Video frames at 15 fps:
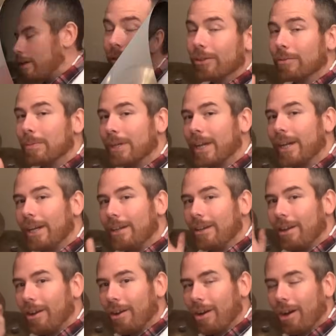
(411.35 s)
So the beginning,
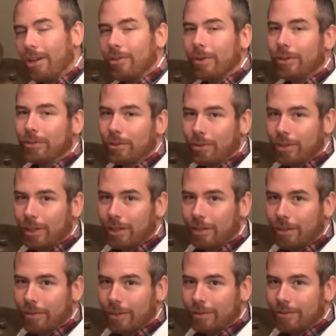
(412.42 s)
all the way through to the
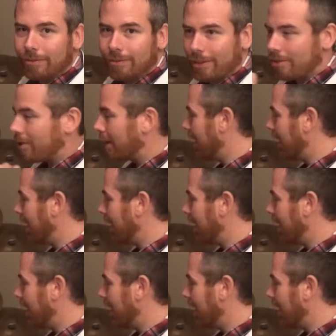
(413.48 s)
end of it. Let's check